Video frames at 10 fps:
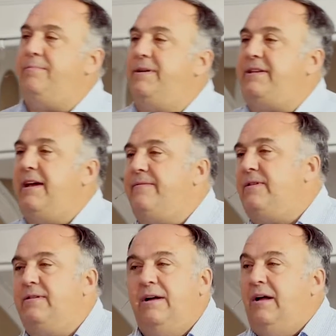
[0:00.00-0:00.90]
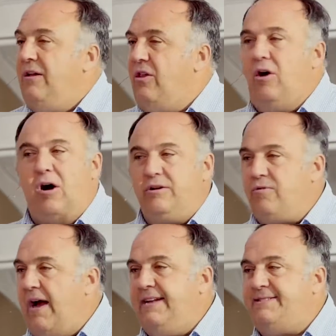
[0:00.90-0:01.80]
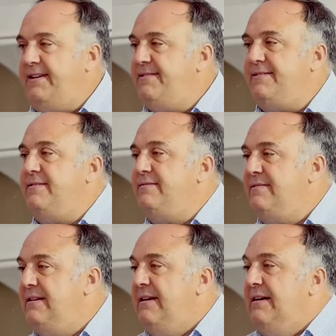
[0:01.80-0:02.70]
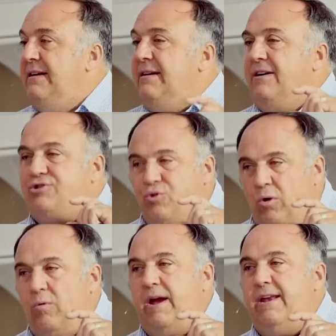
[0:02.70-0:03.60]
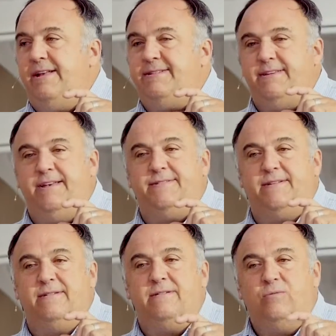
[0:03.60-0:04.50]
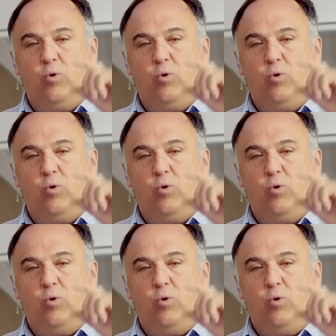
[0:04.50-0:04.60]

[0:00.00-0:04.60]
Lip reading: but you have a long dry season, a short rainy season.